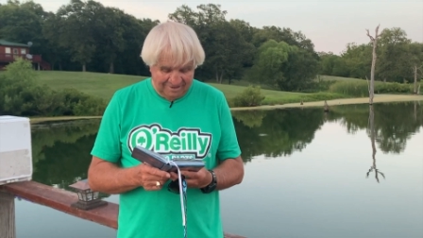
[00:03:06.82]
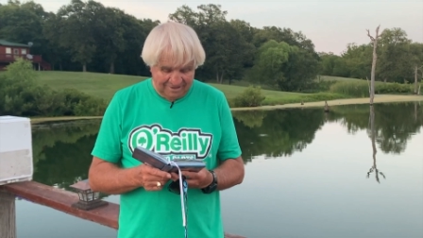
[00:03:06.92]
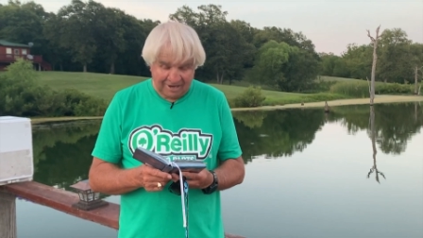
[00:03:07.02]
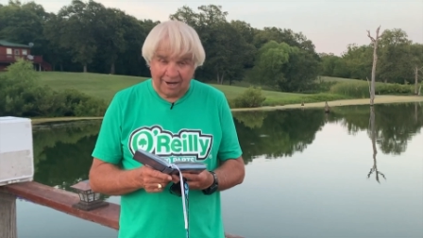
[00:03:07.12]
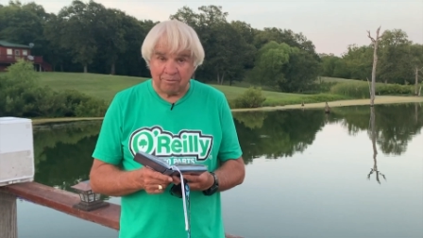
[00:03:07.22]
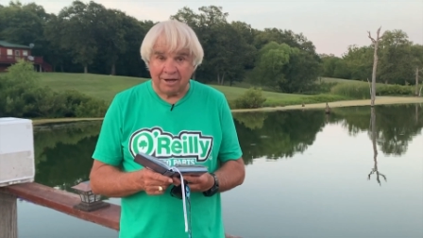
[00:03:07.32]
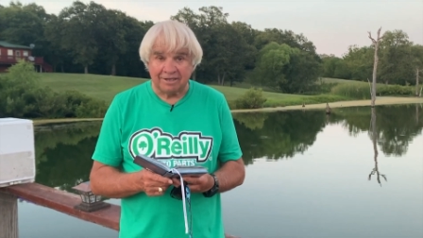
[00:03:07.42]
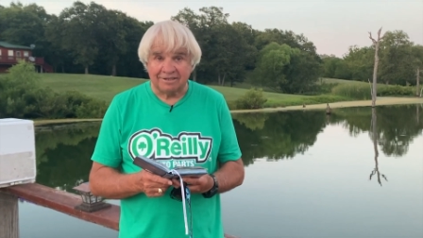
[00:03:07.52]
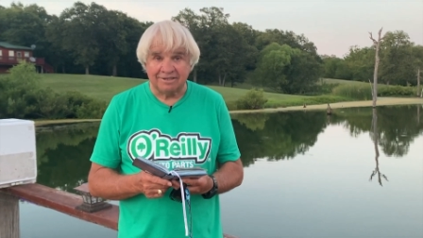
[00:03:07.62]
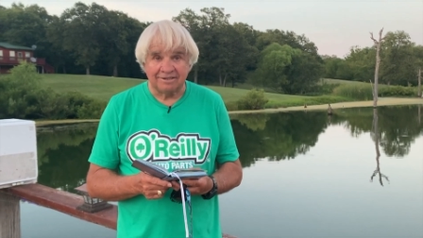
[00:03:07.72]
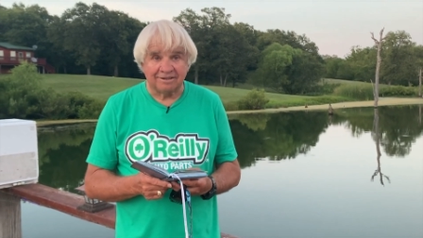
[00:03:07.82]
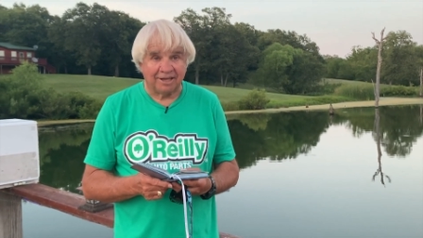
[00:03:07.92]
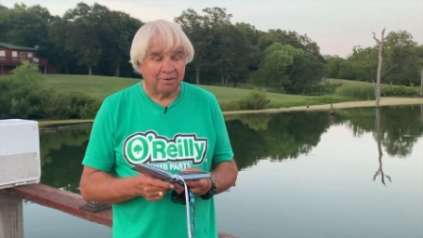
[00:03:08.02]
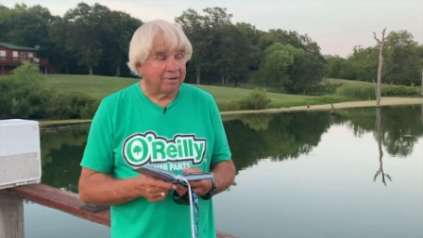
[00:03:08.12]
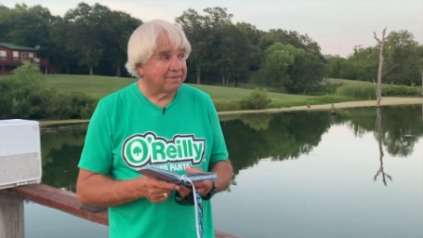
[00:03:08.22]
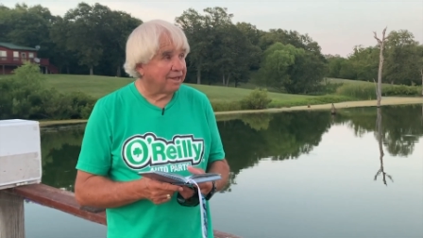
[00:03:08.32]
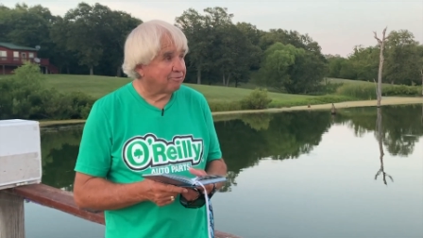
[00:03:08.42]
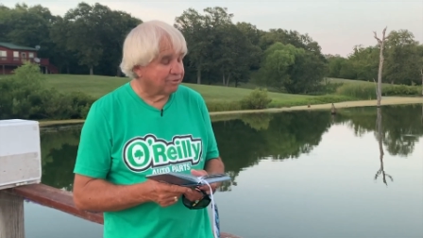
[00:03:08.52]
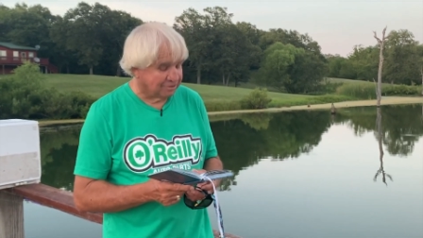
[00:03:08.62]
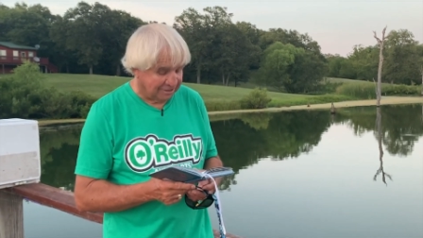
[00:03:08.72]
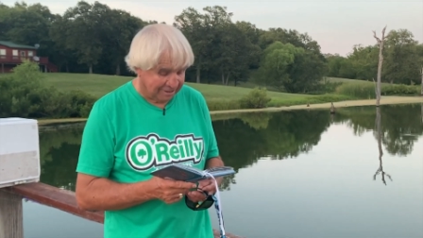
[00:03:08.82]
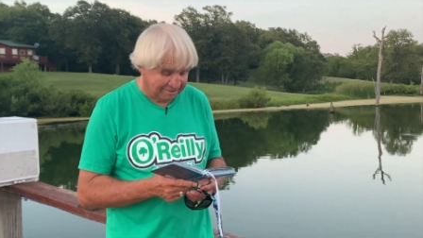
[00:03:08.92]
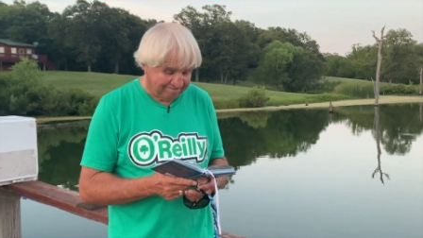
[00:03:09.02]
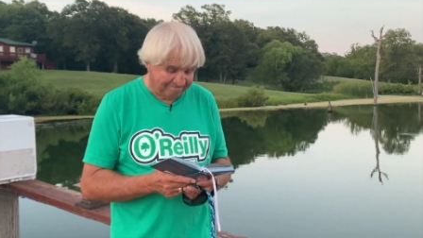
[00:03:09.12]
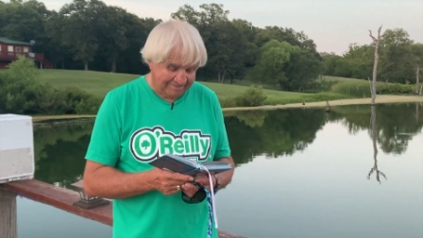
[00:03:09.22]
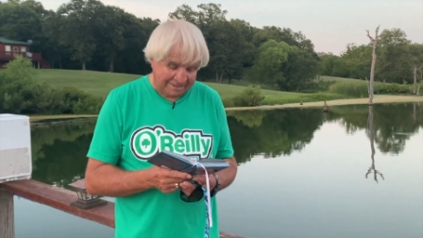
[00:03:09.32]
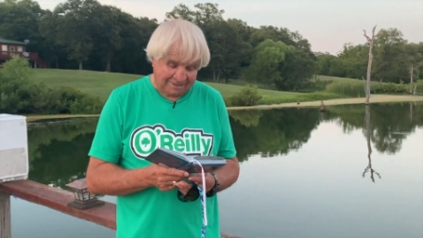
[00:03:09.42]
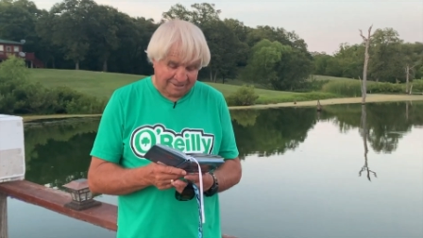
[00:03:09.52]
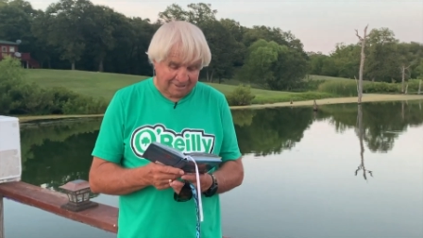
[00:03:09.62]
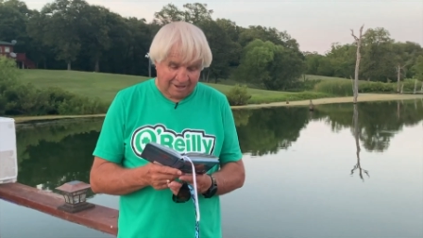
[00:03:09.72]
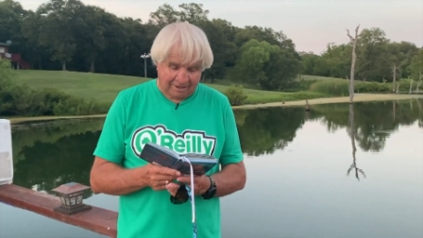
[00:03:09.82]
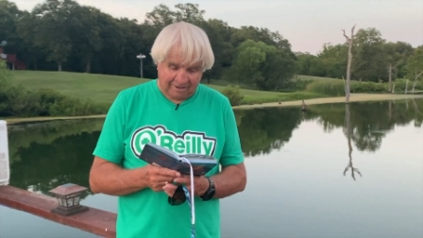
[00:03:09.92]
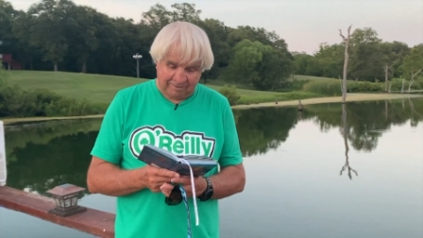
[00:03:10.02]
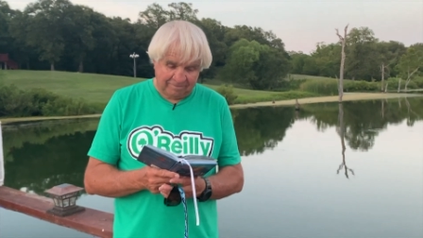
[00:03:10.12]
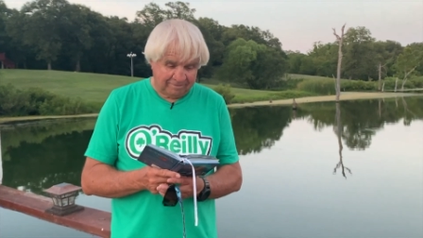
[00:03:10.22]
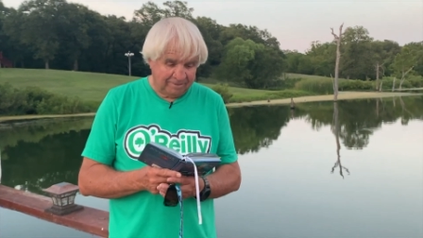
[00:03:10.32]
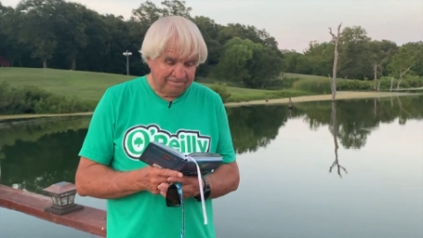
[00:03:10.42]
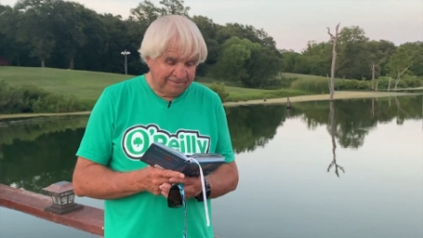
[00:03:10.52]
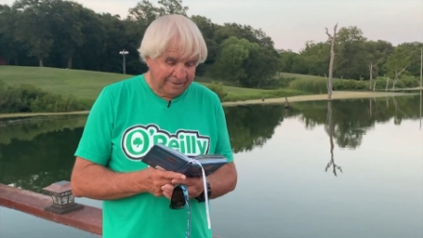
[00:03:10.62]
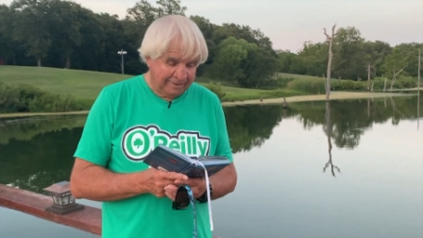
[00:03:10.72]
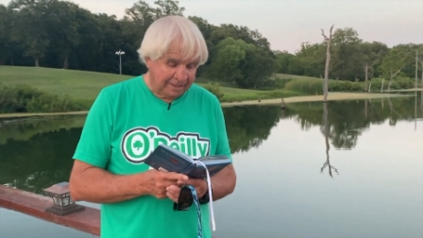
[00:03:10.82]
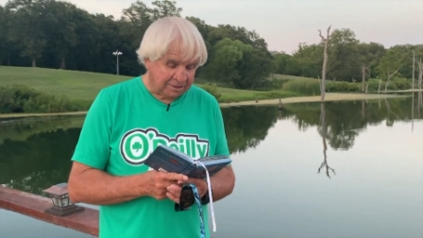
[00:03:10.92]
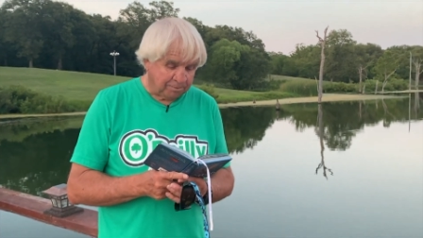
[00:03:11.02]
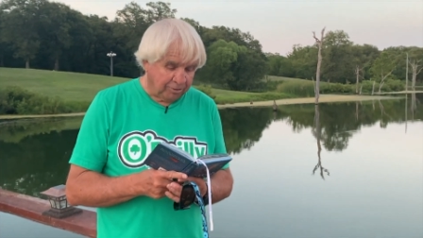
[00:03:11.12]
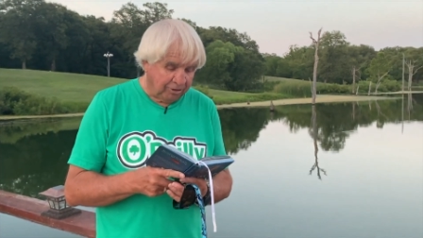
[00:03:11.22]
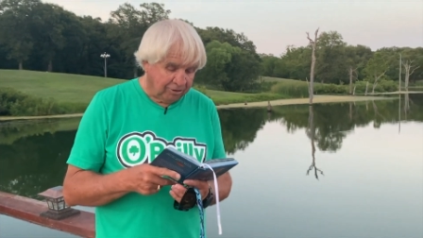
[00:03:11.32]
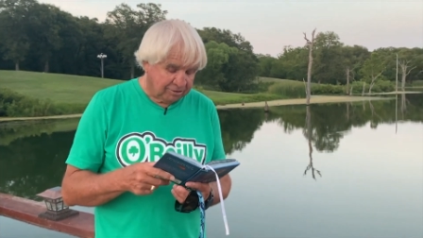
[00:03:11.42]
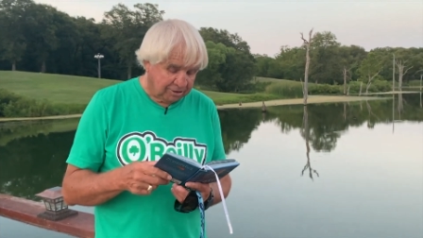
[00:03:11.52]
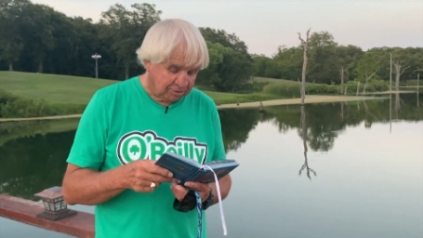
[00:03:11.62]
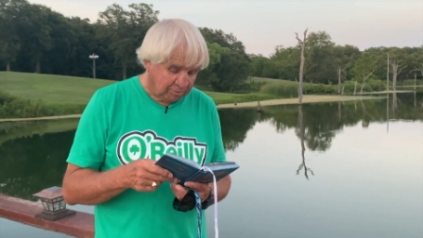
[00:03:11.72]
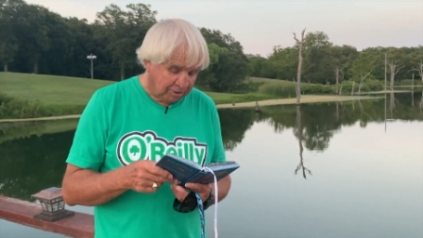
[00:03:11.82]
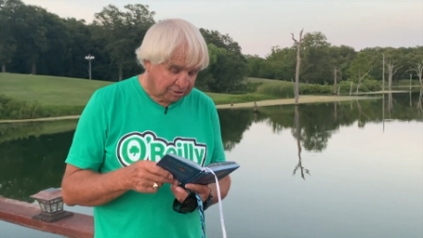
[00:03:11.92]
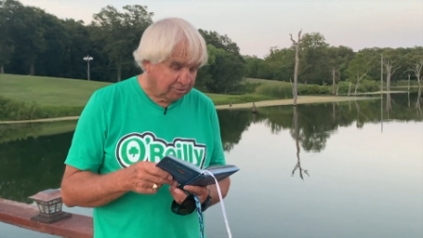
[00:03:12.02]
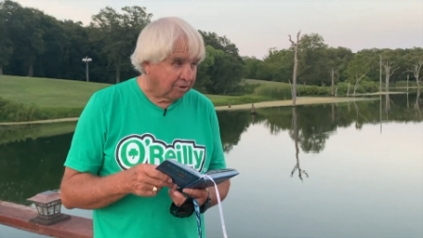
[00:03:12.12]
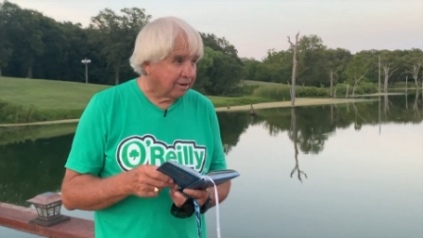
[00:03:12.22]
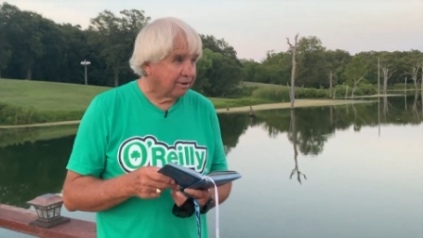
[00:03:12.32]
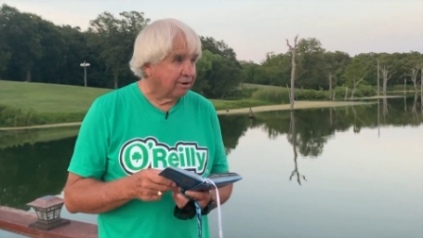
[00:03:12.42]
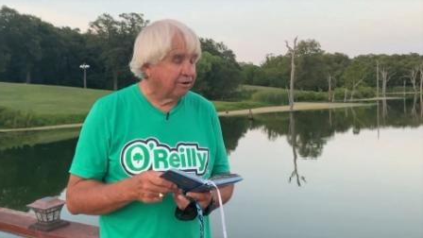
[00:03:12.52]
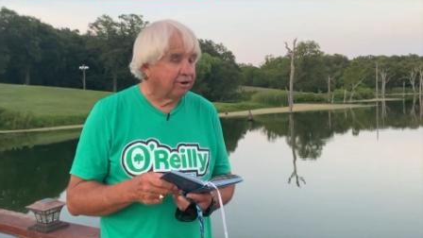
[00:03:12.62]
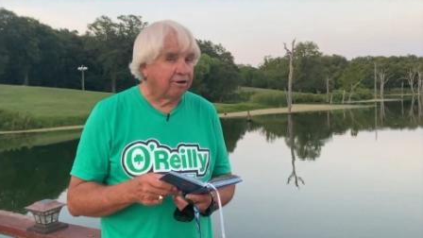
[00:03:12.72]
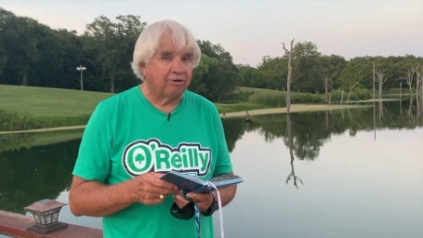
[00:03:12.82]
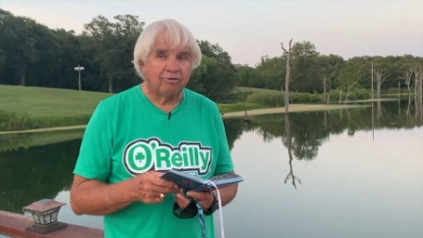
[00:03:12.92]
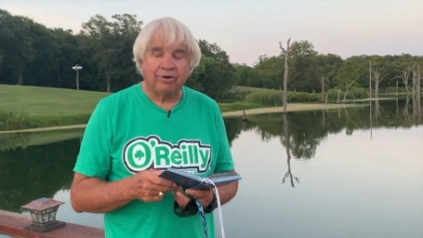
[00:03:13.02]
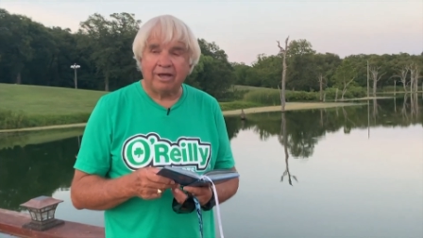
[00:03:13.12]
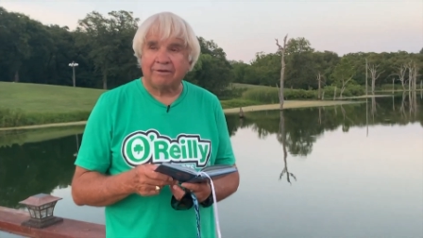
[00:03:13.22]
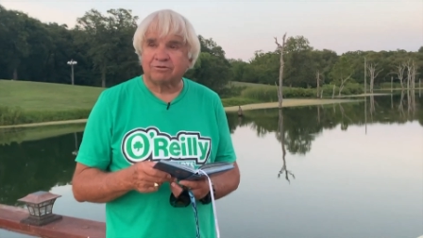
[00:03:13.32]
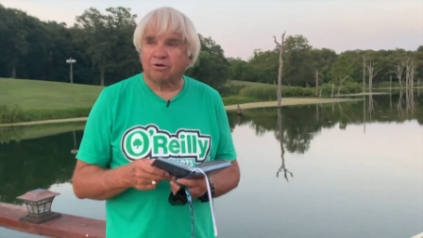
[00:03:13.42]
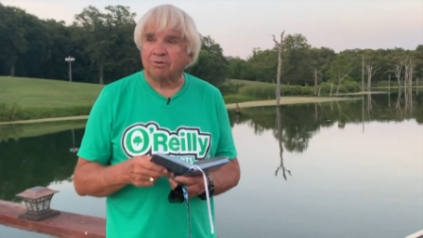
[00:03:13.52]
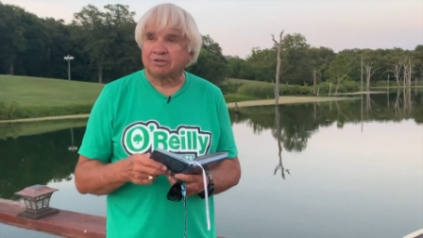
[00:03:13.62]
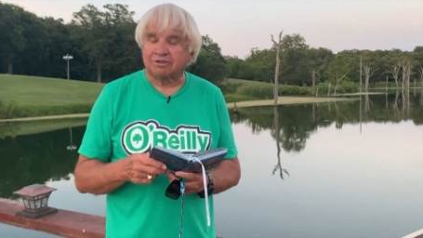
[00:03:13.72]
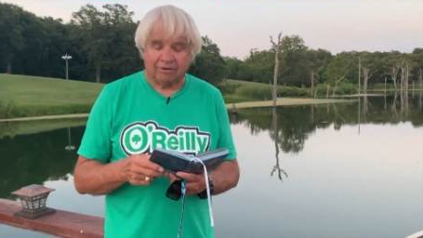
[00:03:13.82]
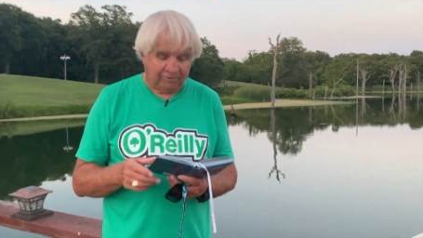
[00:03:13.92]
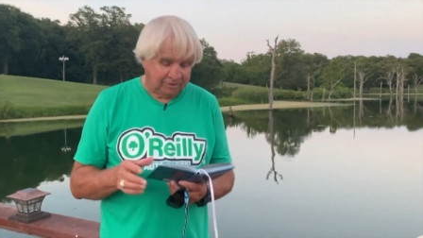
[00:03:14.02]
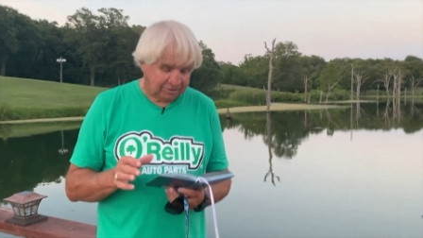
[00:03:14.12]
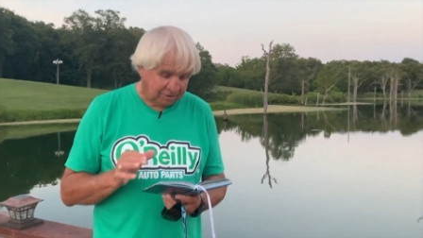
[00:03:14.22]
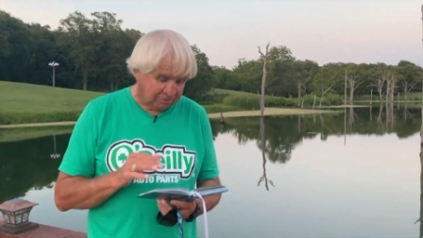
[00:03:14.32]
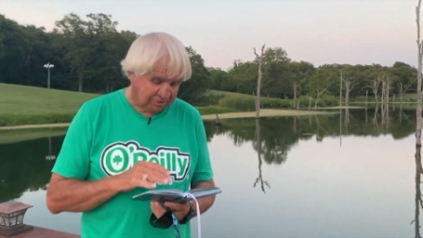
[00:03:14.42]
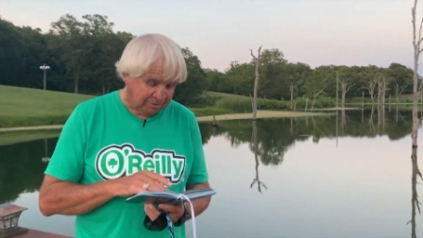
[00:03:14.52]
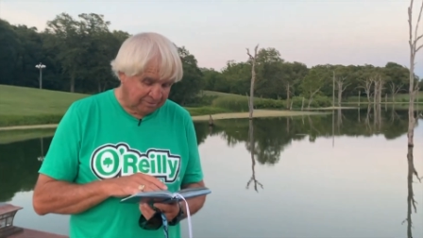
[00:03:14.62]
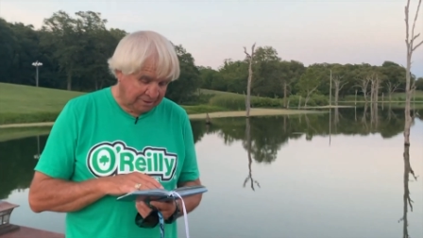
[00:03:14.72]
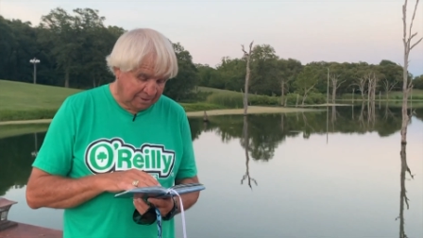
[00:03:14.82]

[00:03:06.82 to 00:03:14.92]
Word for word: Isn't that amazing? Think about that for a second. That's just like a that's a pretty good situation right there. You know, we have so much stuff in this country.